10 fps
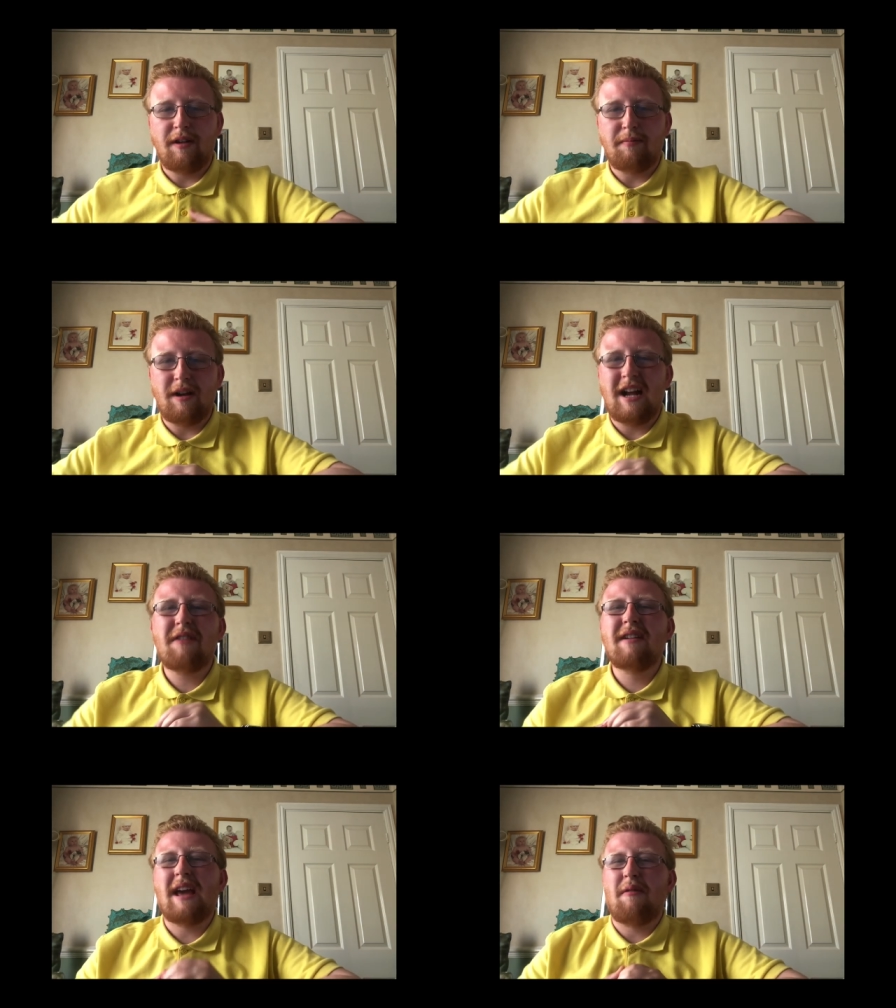but I
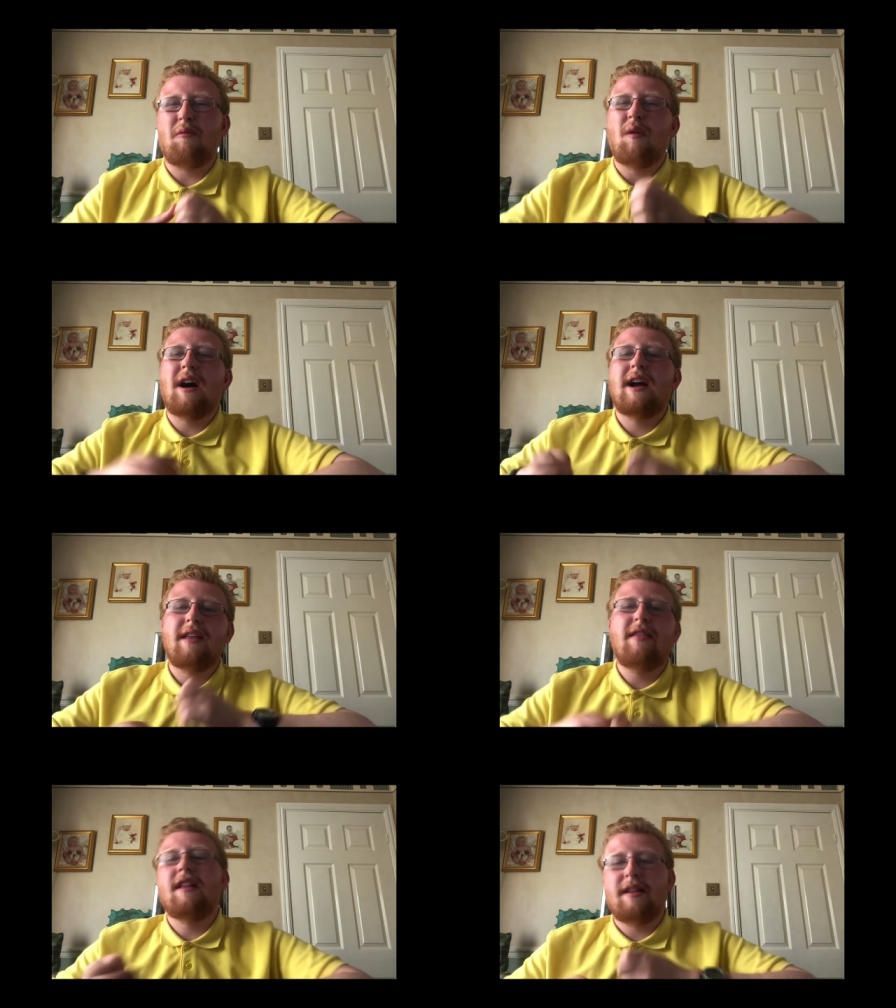don't get why
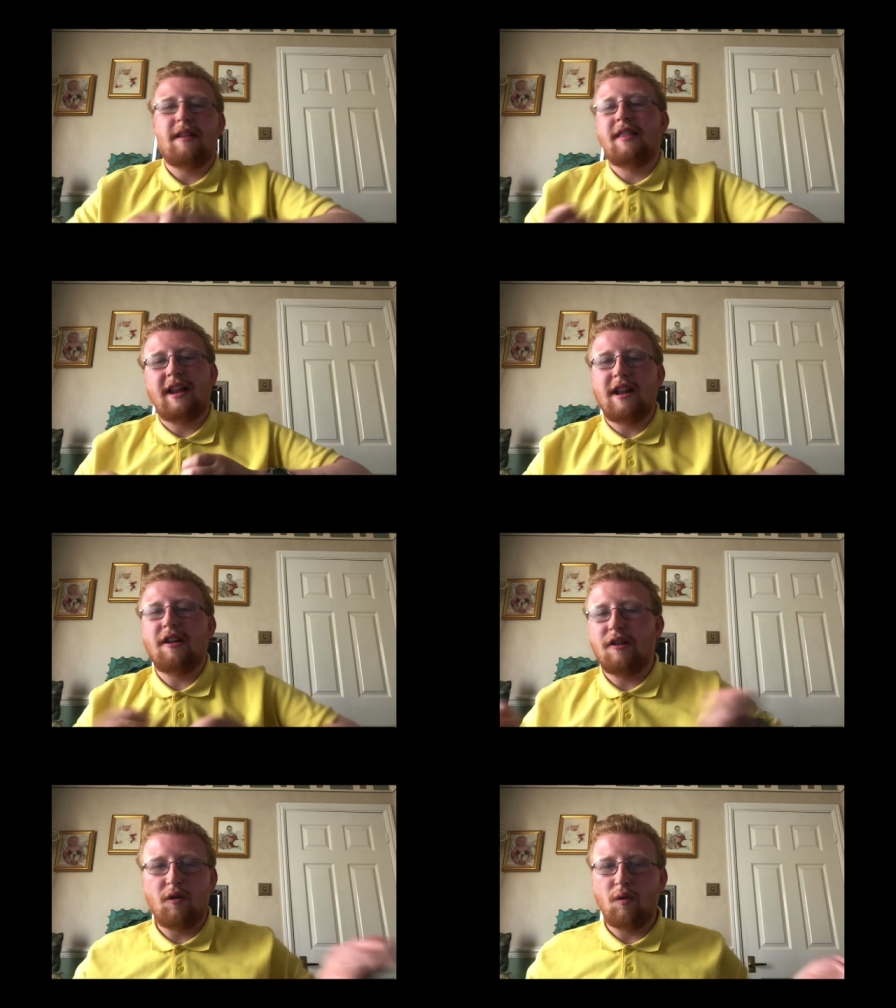this thins
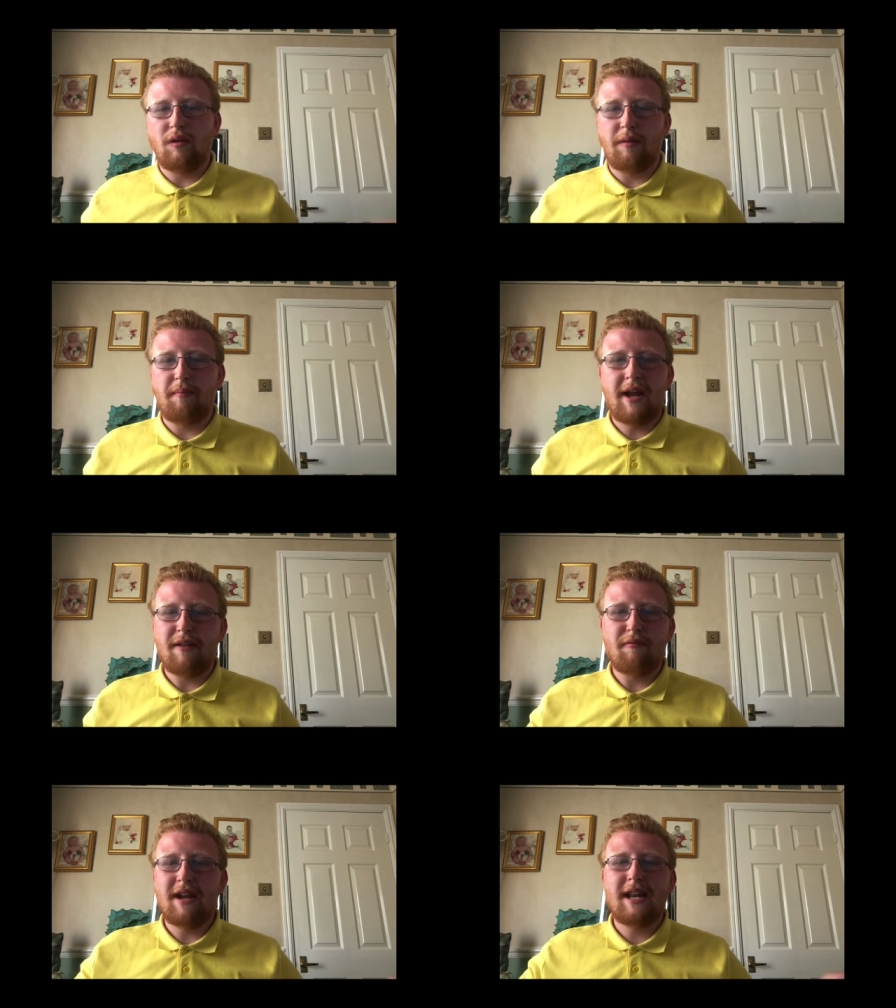the whole debate
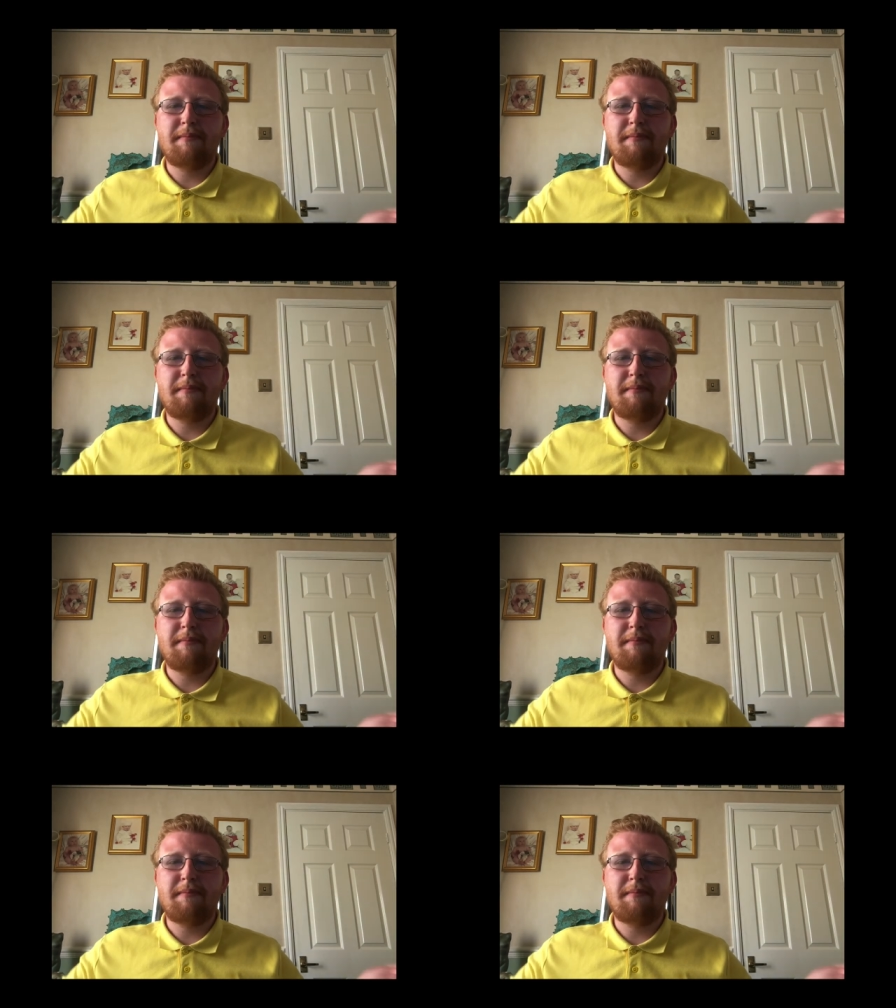really.